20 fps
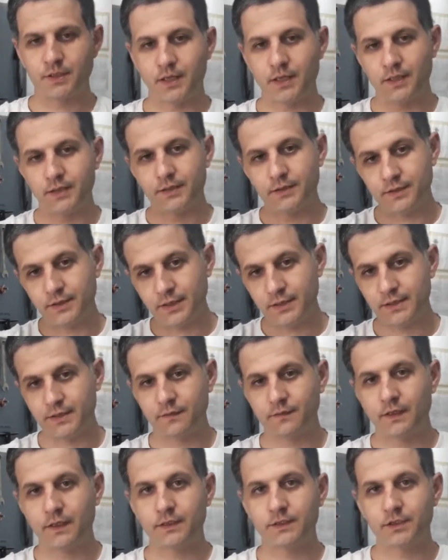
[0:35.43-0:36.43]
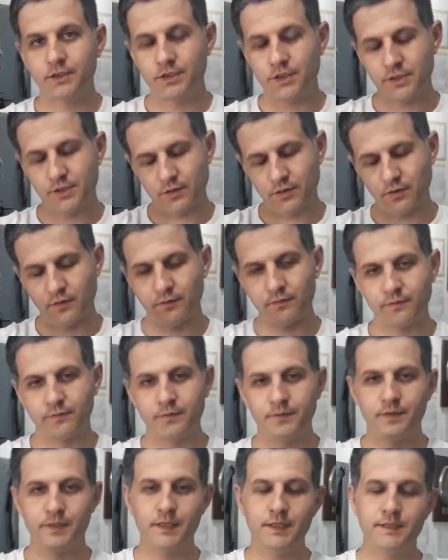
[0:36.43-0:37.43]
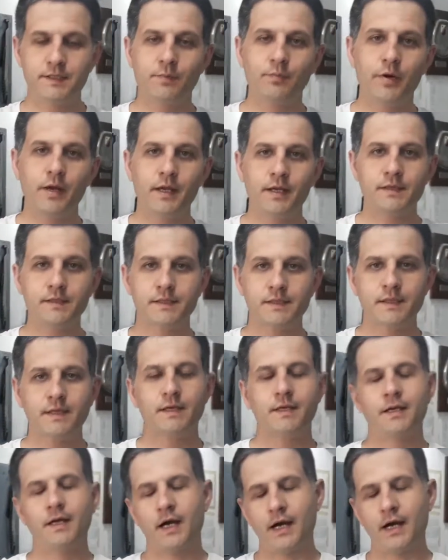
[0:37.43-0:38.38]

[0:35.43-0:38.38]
and disadvantages of disc brakes,